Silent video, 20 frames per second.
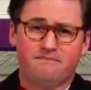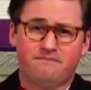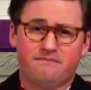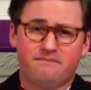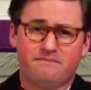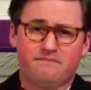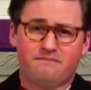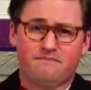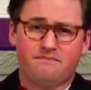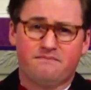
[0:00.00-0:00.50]

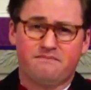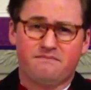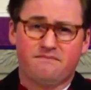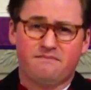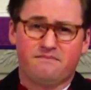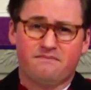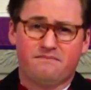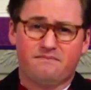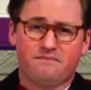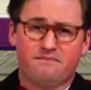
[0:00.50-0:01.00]

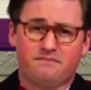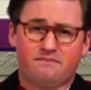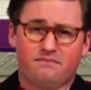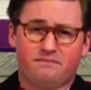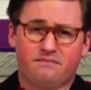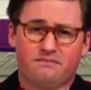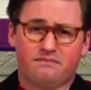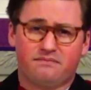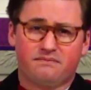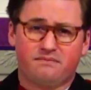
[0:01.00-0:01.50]

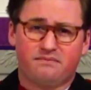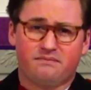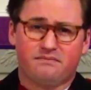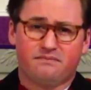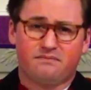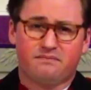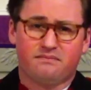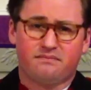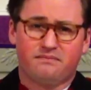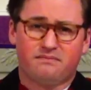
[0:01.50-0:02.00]

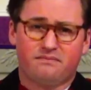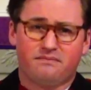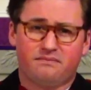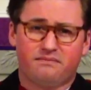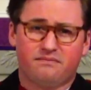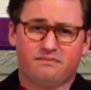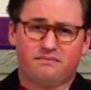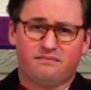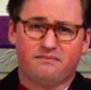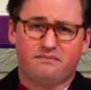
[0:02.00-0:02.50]

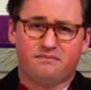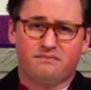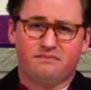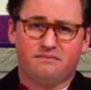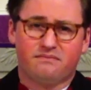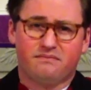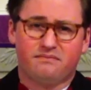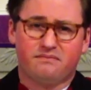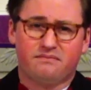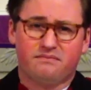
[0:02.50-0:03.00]

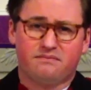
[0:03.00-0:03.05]
Nothing is said.